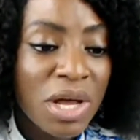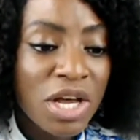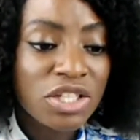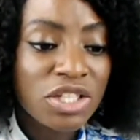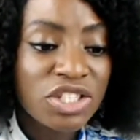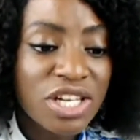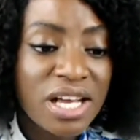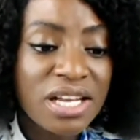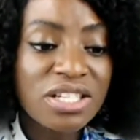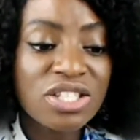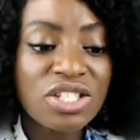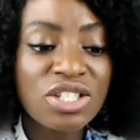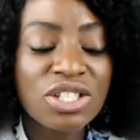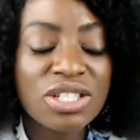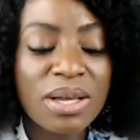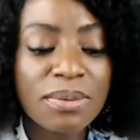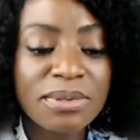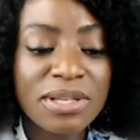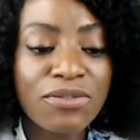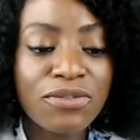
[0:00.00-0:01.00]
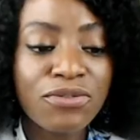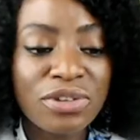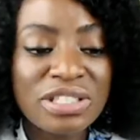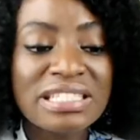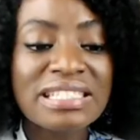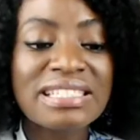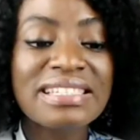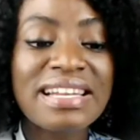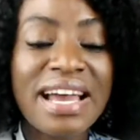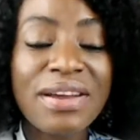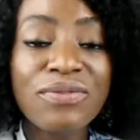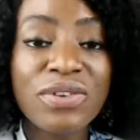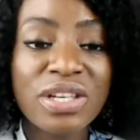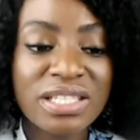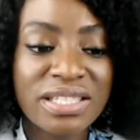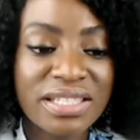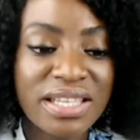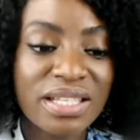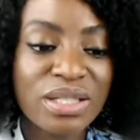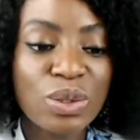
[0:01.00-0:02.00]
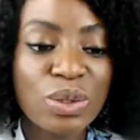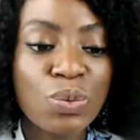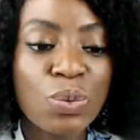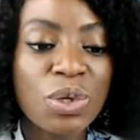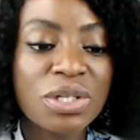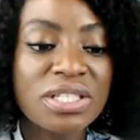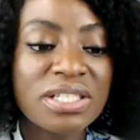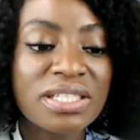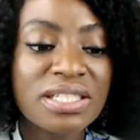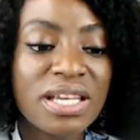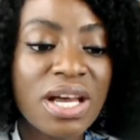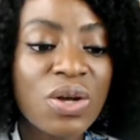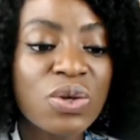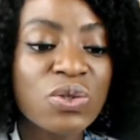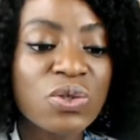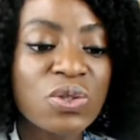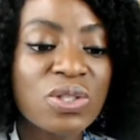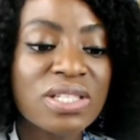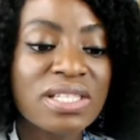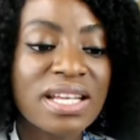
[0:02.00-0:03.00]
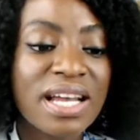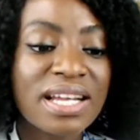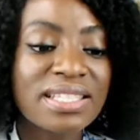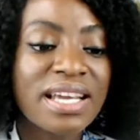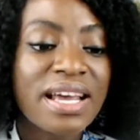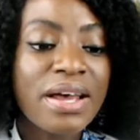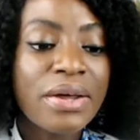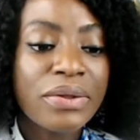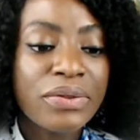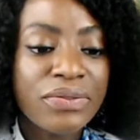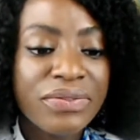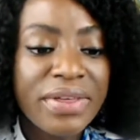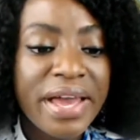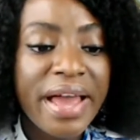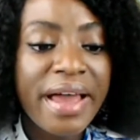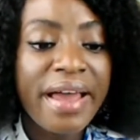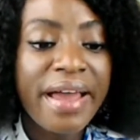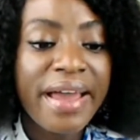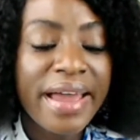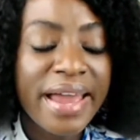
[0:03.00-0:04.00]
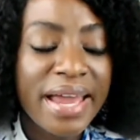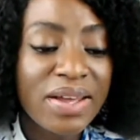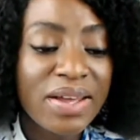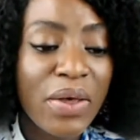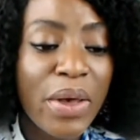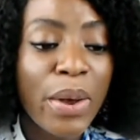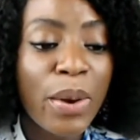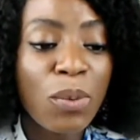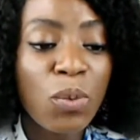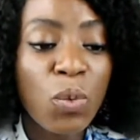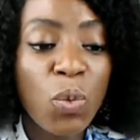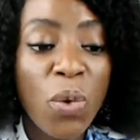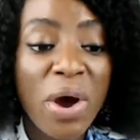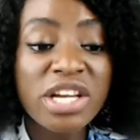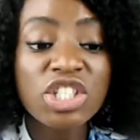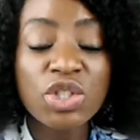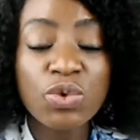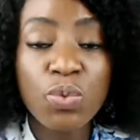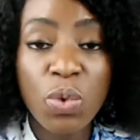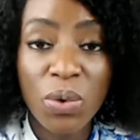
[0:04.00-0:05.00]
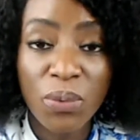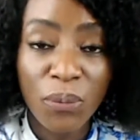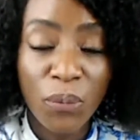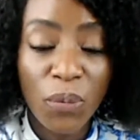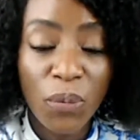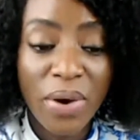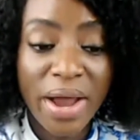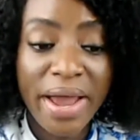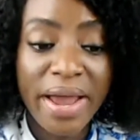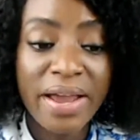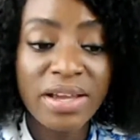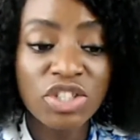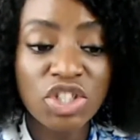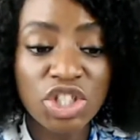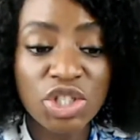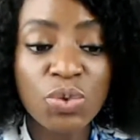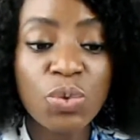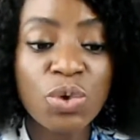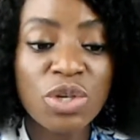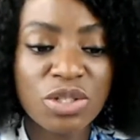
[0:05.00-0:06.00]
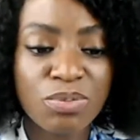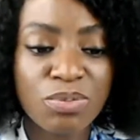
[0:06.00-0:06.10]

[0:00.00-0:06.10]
Genesis chapter 49 verse 31, it tells us that there, where she was